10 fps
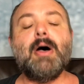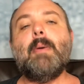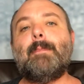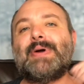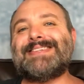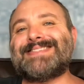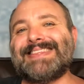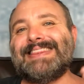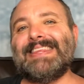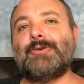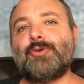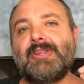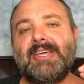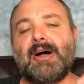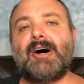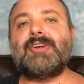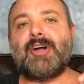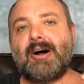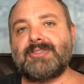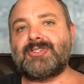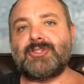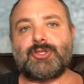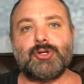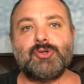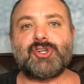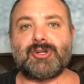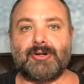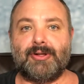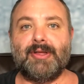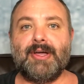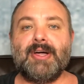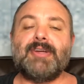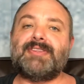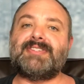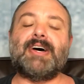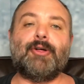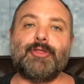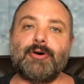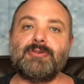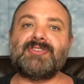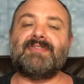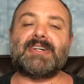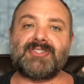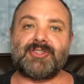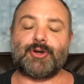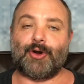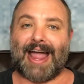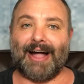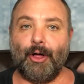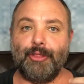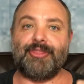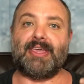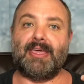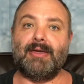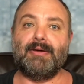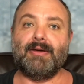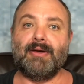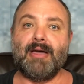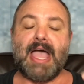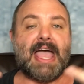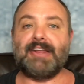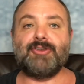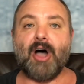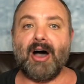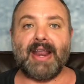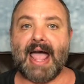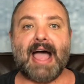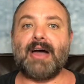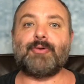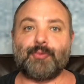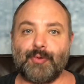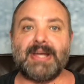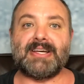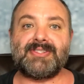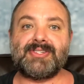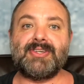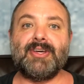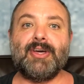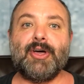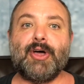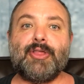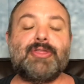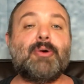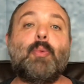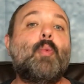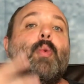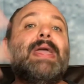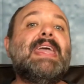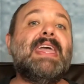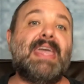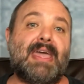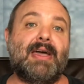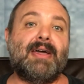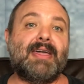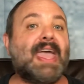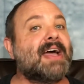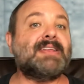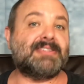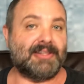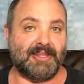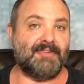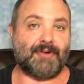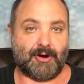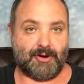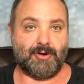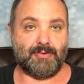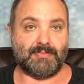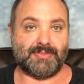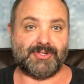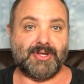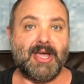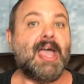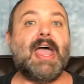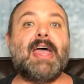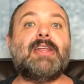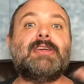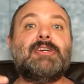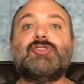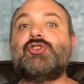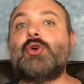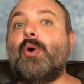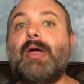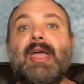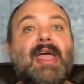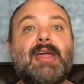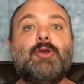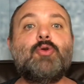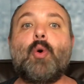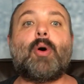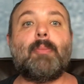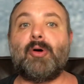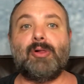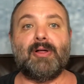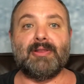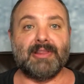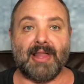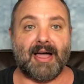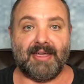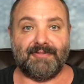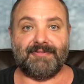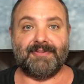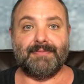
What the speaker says: But it's literally unconstitutional to tell those of us that are healthy and not at risk that we can't leave our homes and enjoy a normal life.